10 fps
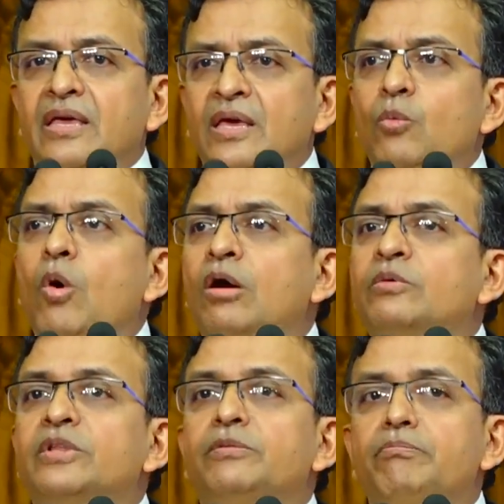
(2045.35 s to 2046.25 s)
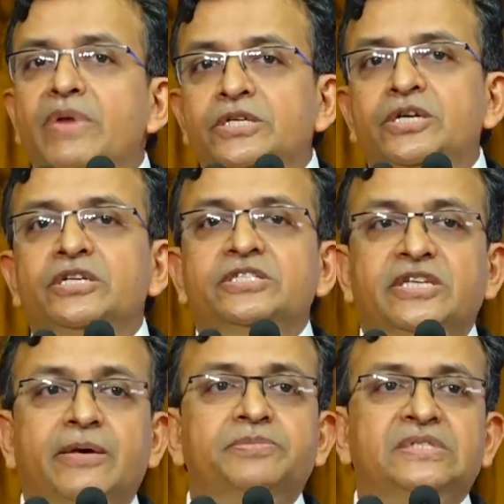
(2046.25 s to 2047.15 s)
He walked with measured
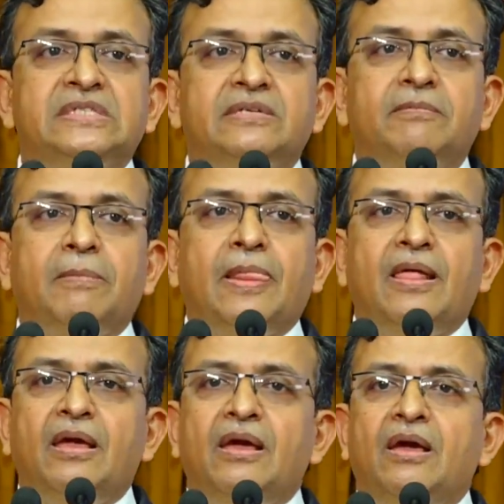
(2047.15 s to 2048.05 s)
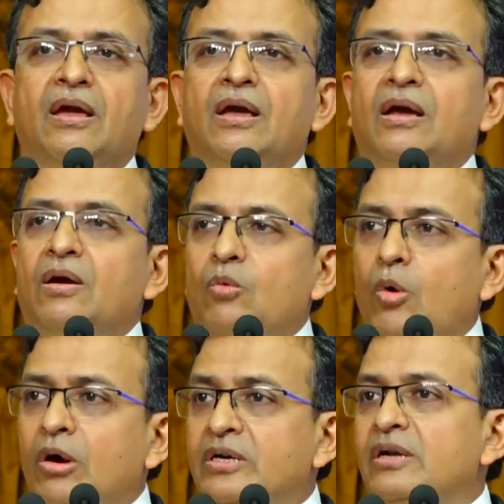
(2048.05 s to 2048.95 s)
steps,
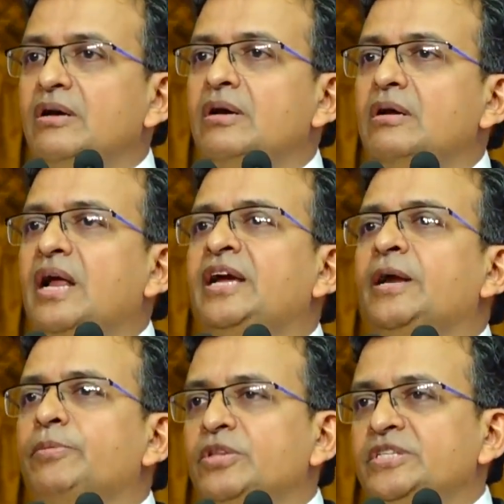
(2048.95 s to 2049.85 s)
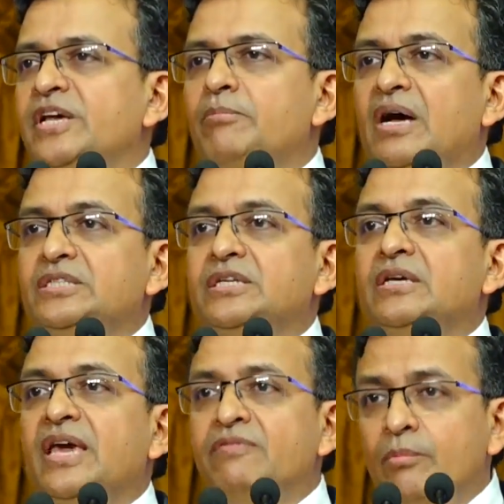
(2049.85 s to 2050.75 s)
walked right up to the Zen master,
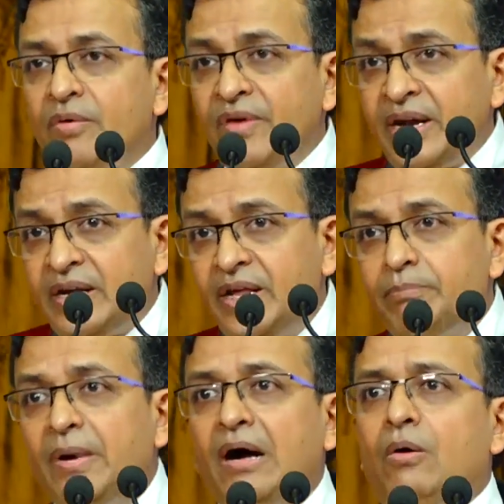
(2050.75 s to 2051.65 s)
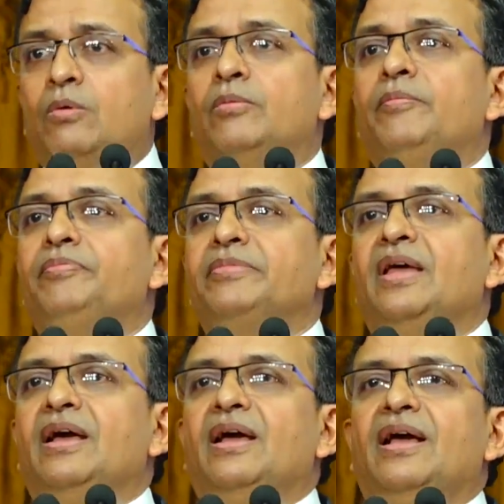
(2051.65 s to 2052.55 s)
gave him a very deep bow,
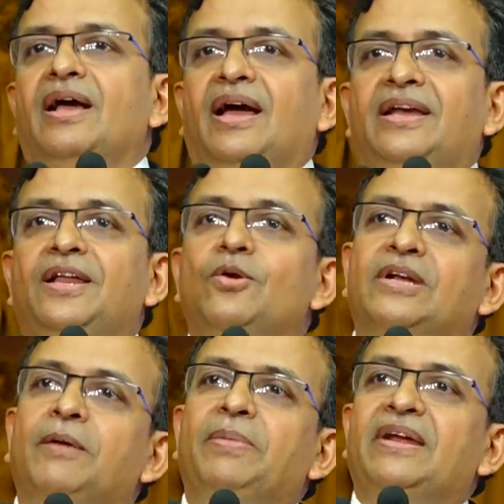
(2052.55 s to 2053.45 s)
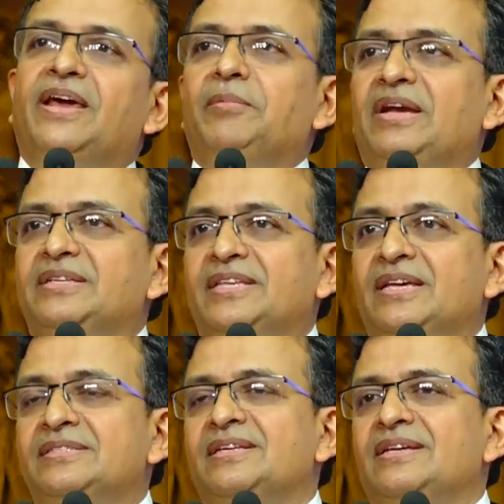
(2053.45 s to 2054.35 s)
and he looked up at him and he
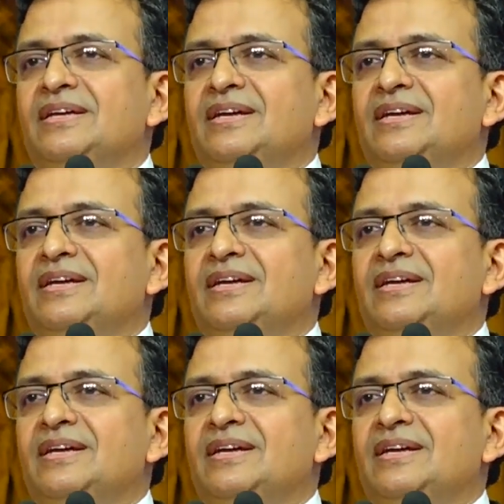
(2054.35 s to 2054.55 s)
says,